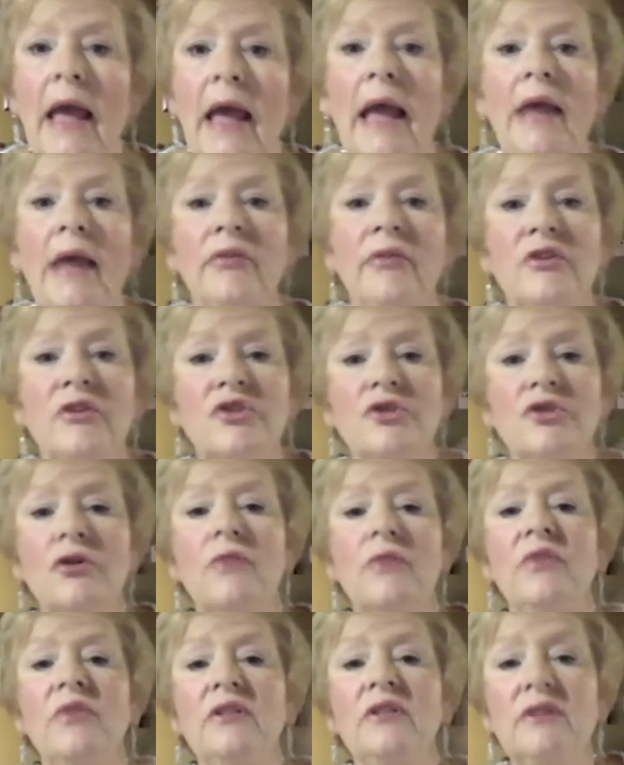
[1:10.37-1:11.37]
And the
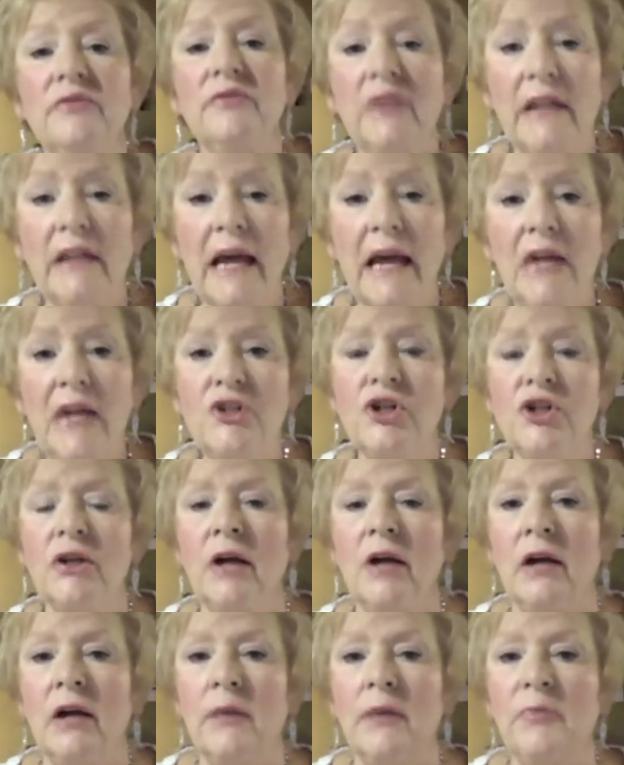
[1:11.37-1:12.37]
servant of Elisha
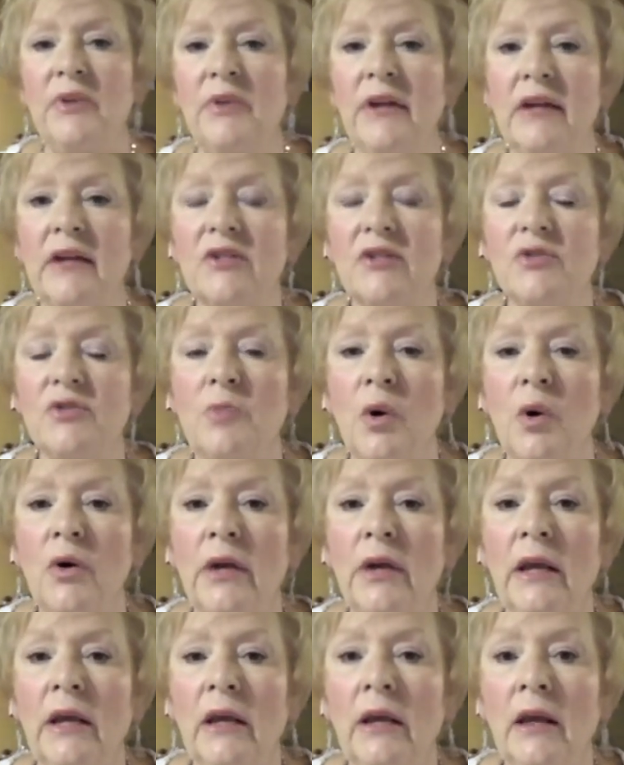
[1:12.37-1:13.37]
got up the next
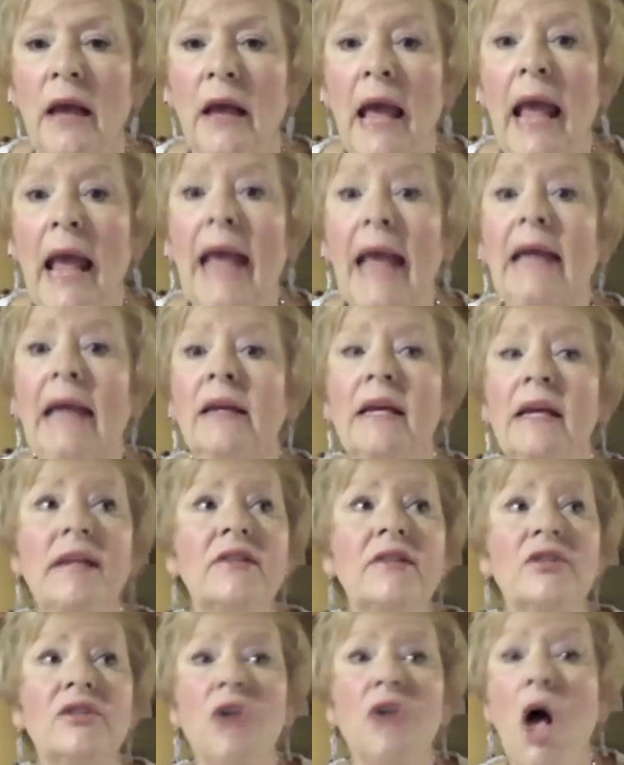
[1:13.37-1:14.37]
morning and he
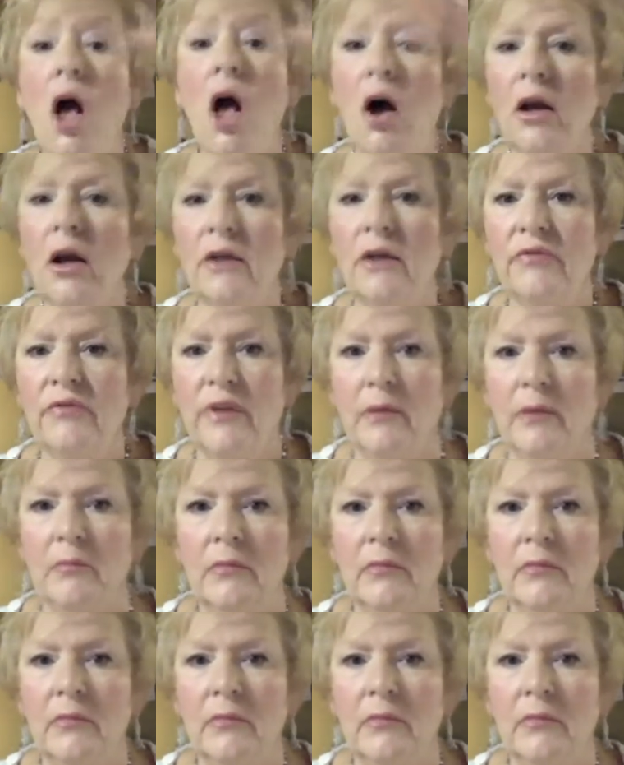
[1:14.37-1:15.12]
saw all of them.